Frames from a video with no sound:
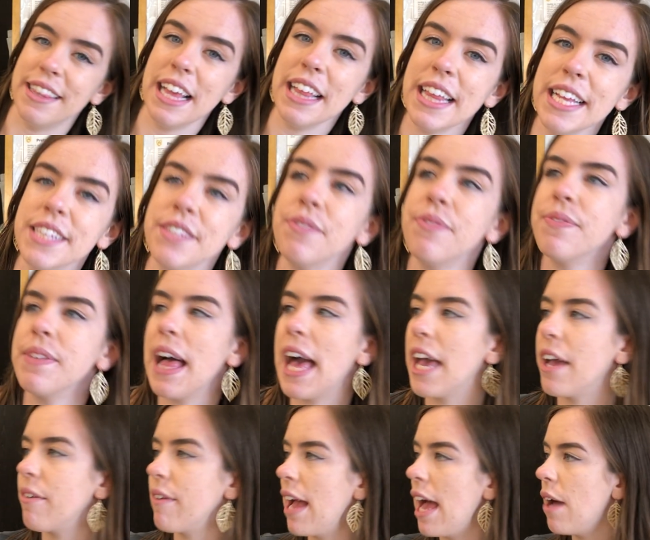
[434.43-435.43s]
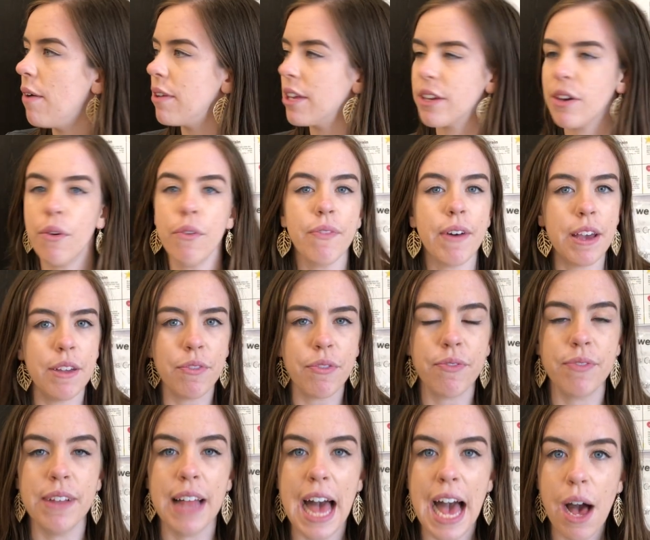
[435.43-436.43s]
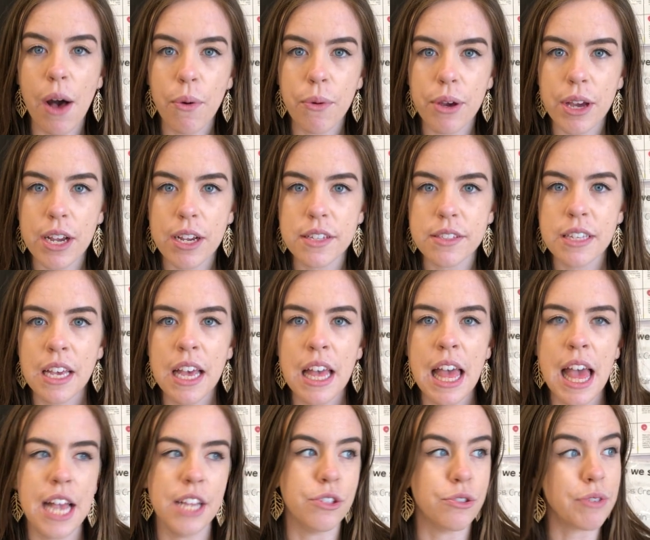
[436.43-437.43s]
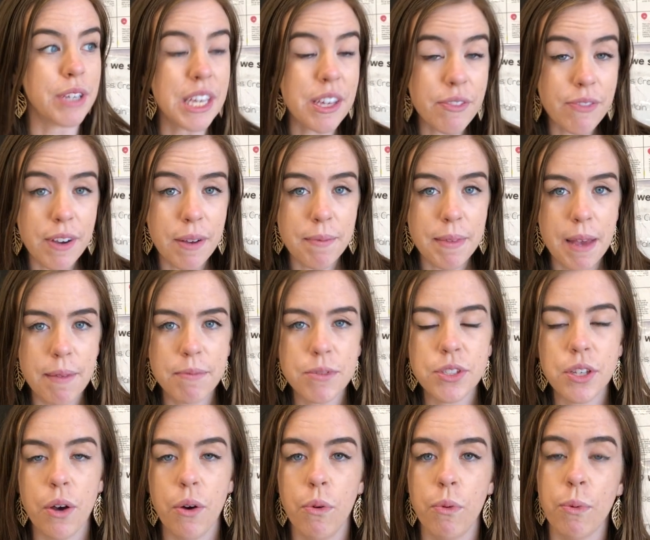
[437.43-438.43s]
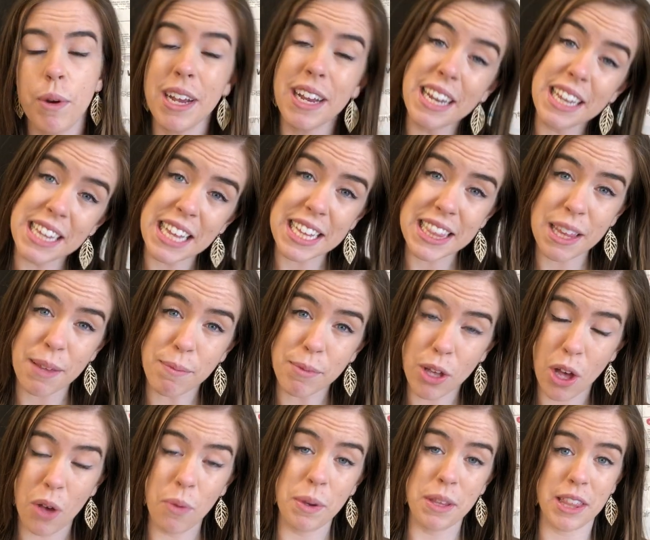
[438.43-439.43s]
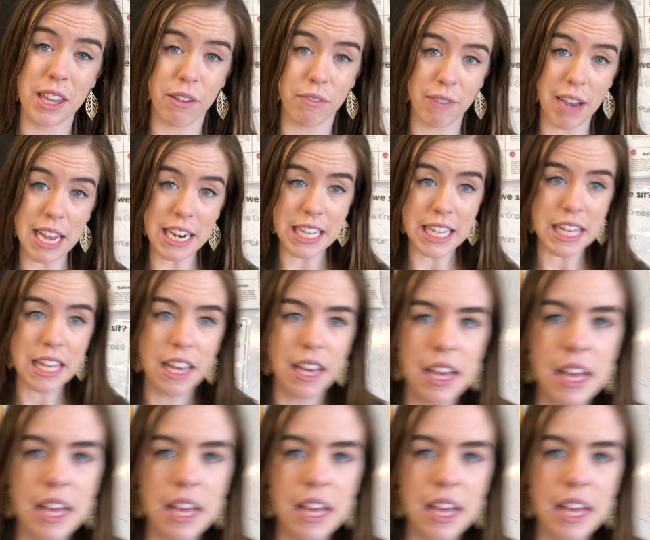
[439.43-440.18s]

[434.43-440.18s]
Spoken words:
They like to fly around and go find flowers and drink from them. So we're gonna let them go when they're ready.